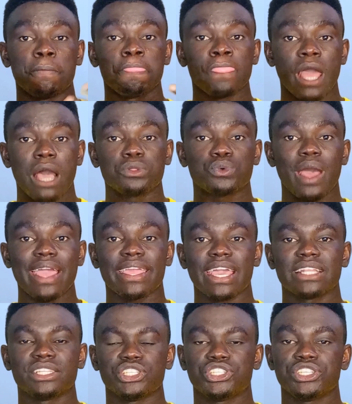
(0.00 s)
her, how do I
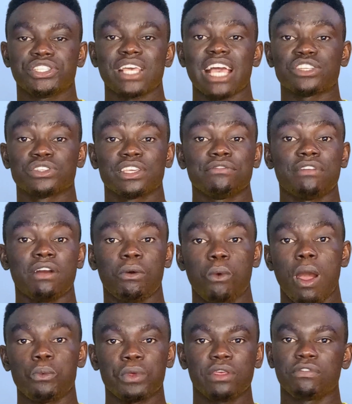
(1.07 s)
get this? She said I should give her
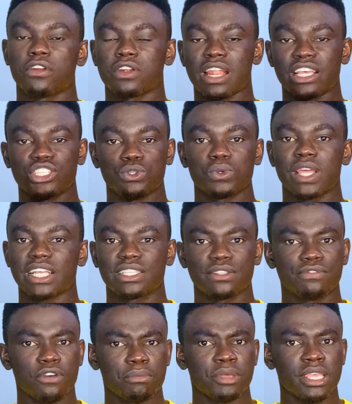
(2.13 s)
one week from now, she'll get
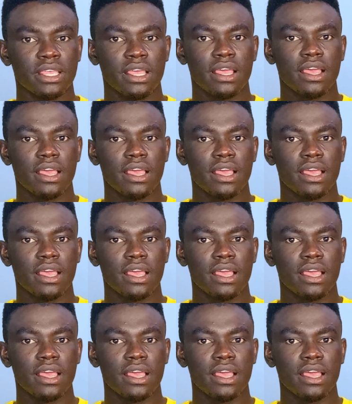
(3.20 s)
it for me.